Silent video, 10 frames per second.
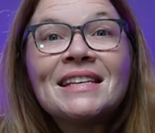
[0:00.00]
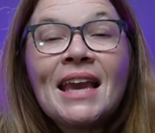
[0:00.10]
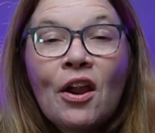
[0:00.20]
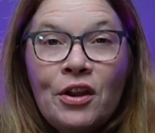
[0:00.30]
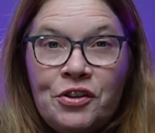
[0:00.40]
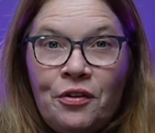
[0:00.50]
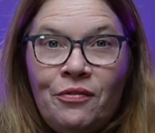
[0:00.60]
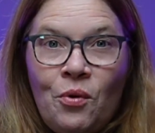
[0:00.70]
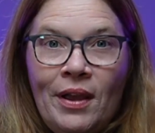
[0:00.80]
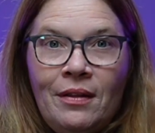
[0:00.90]
character
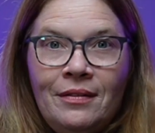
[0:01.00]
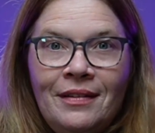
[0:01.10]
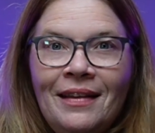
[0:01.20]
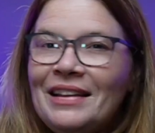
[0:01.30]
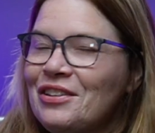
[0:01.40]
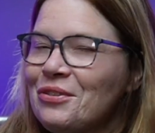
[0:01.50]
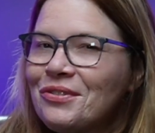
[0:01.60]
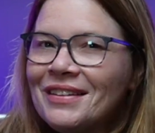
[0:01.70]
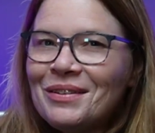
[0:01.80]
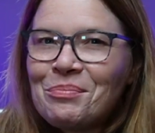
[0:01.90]
foil
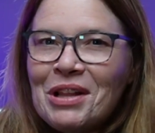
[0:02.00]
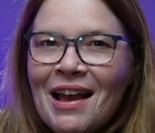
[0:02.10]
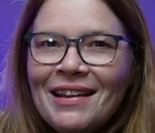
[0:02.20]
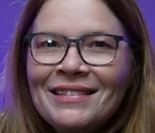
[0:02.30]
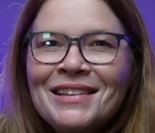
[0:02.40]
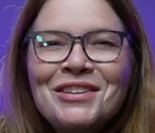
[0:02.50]
used in a play,